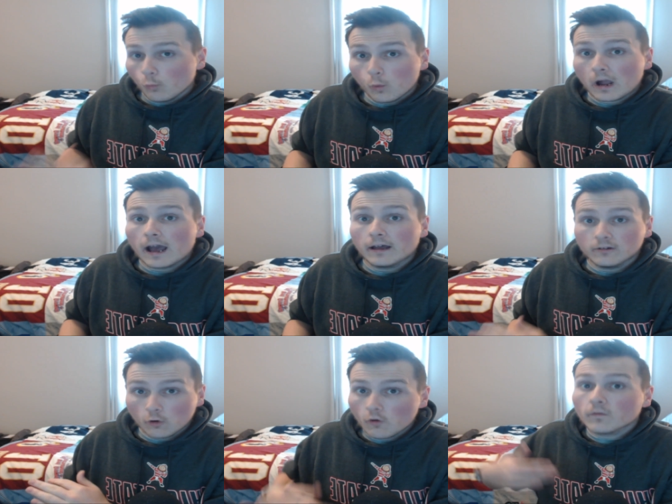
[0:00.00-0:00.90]
got
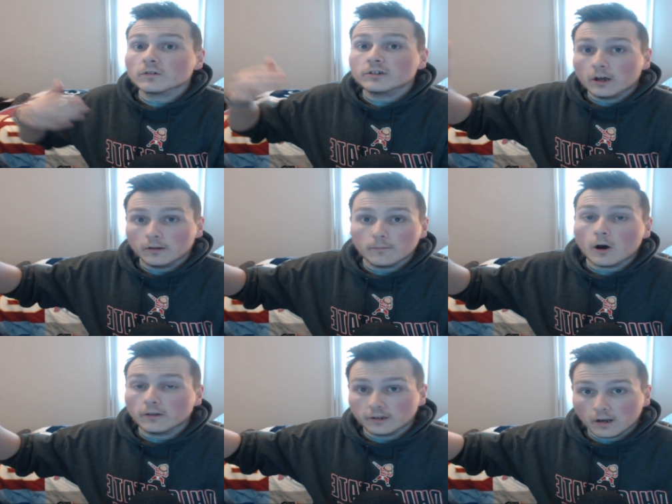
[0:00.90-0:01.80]
overdone
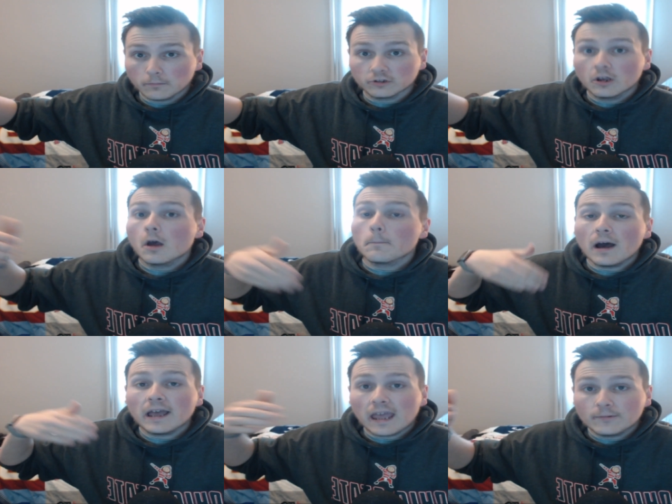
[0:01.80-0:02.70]
on the numbers
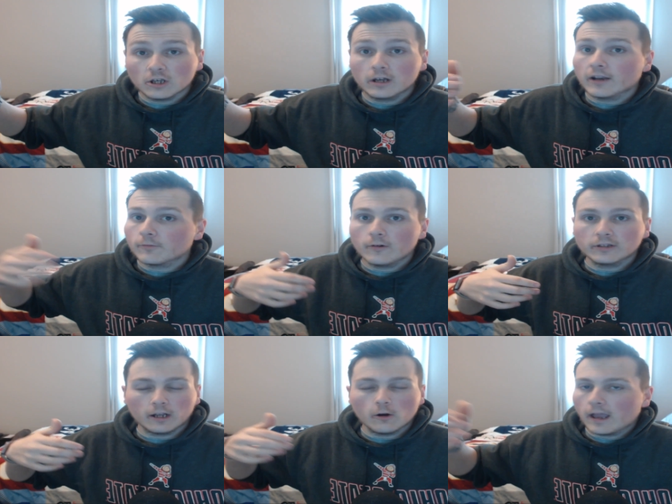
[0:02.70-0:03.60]
by Amazon. Everybody was
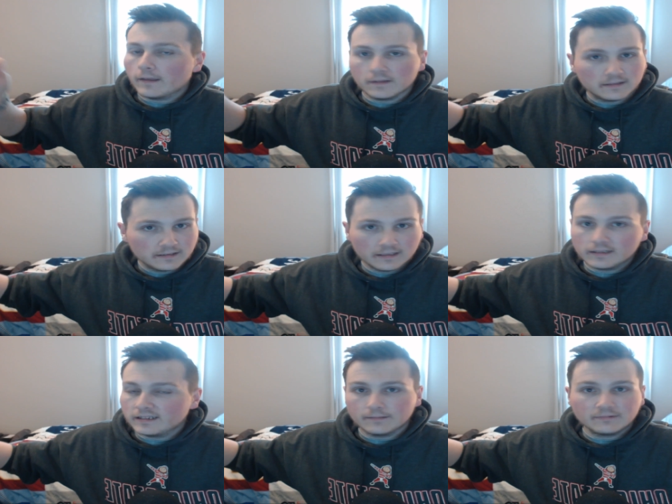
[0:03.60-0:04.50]
like, okay, this is it.
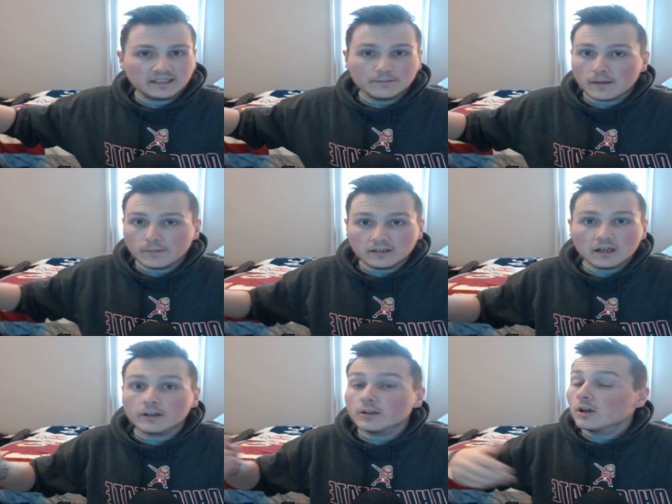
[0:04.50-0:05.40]
TNT might be
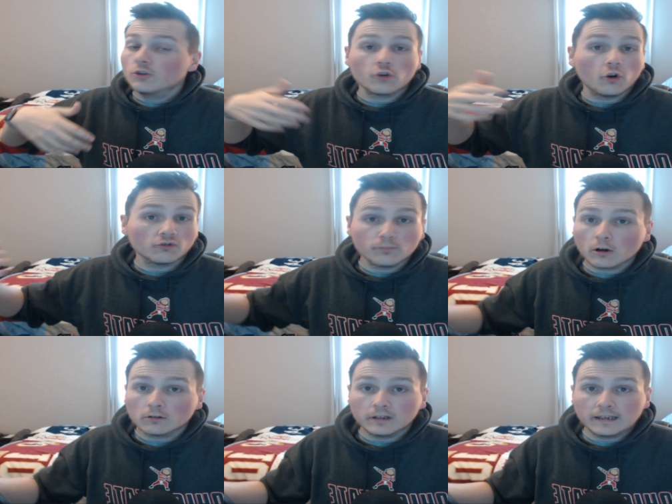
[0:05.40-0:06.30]
done. Charles
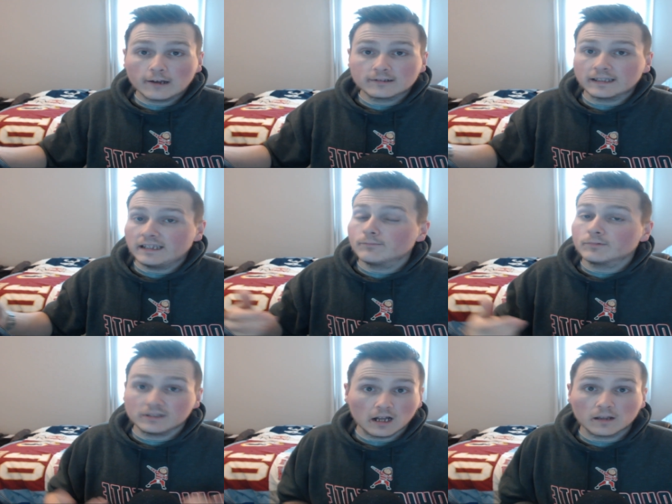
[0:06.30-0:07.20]
Barkley announced that he's
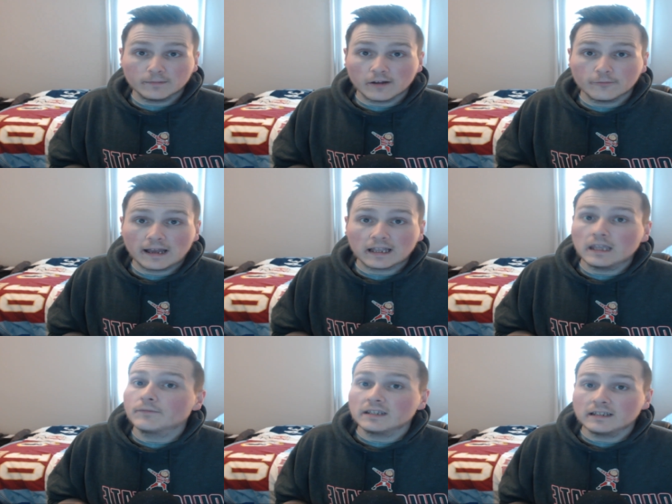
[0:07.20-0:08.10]
not going to be coming back
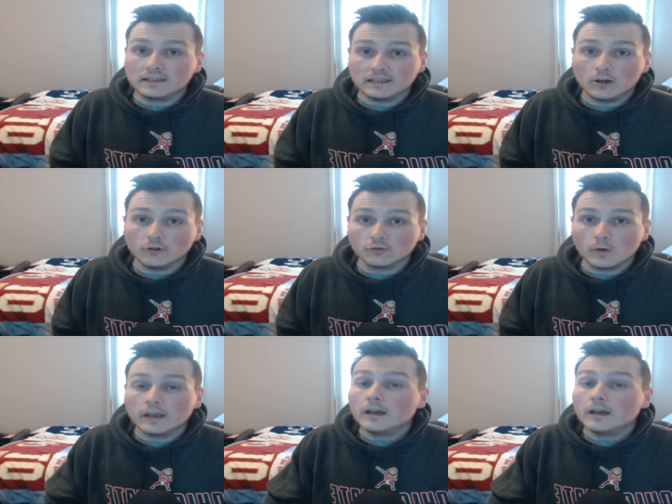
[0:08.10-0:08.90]
if TNT goes away.